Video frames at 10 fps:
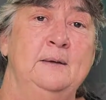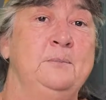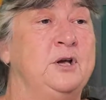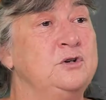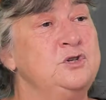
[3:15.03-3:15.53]

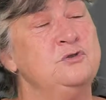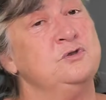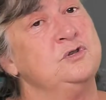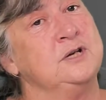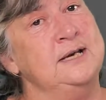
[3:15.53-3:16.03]
Because you're
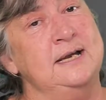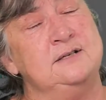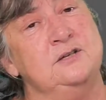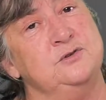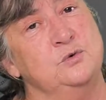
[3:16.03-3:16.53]

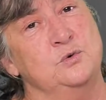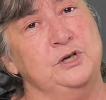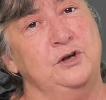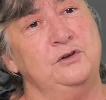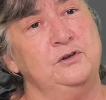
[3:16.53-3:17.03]
connecting through
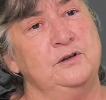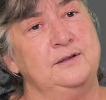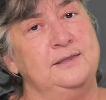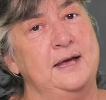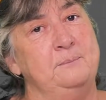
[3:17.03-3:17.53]
audio,
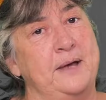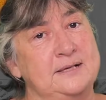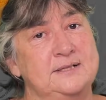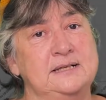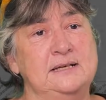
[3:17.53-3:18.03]
they
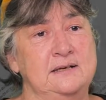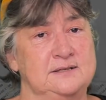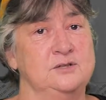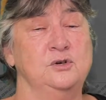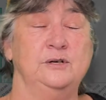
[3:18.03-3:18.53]
basically
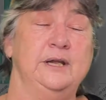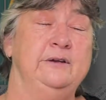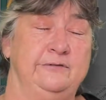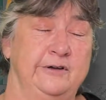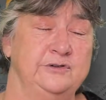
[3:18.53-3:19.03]
listen on
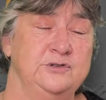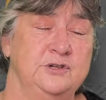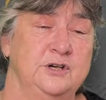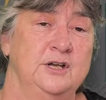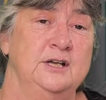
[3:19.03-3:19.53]
headphones.
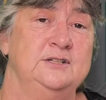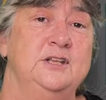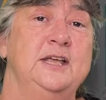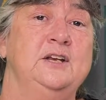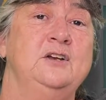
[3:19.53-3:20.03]
So
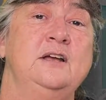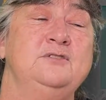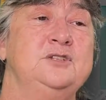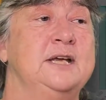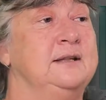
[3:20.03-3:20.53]
they don't have
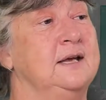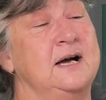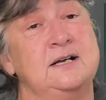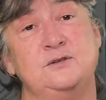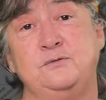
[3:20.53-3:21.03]
to take their
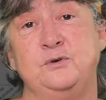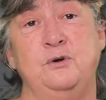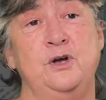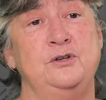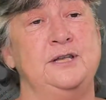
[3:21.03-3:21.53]
eyes off the
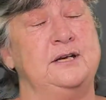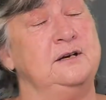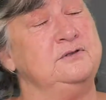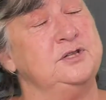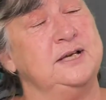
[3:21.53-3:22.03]
road. They don't
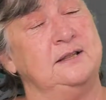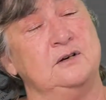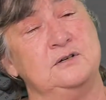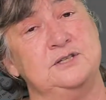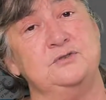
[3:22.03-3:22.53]
have to take their
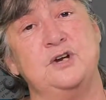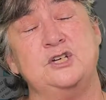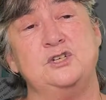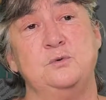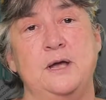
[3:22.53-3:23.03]

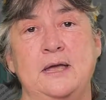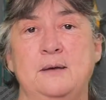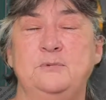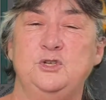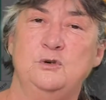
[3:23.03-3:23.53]
concentration away.
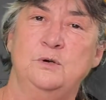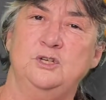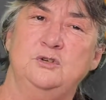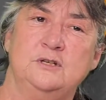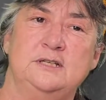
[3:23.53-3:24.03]
But you know
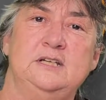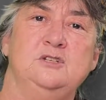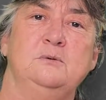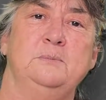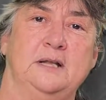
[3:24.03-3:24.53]
what? You can teach
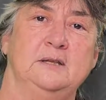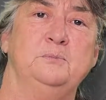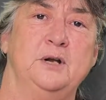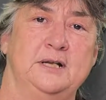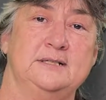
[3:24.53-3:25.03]
them about the
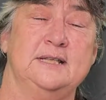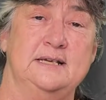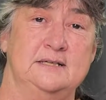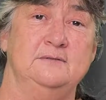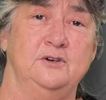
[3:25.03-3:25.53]
products they're
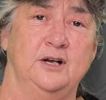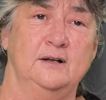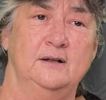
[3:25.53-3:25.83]
delivering.